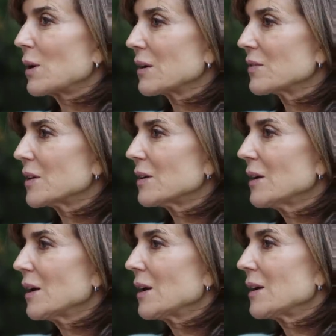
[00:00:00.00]
One of
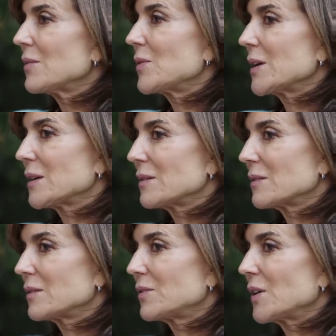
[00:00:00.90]
the the
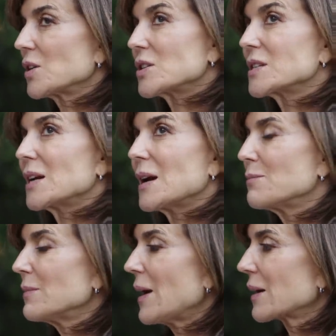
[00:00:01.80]
fears that
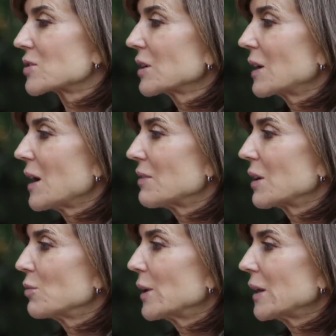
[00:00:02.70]
I'm actually
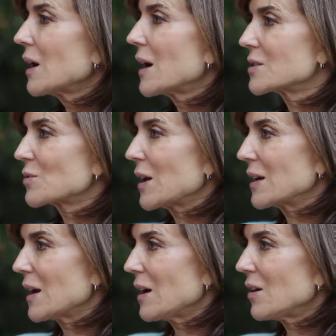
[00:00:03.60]
having realized
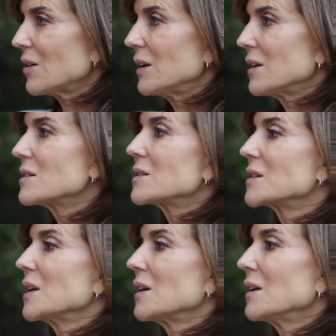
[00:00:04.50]
right now
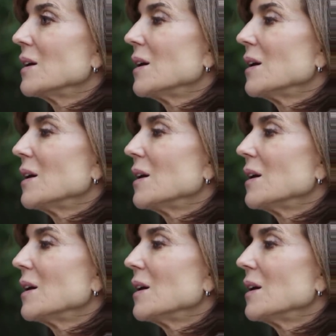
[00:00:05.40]
is that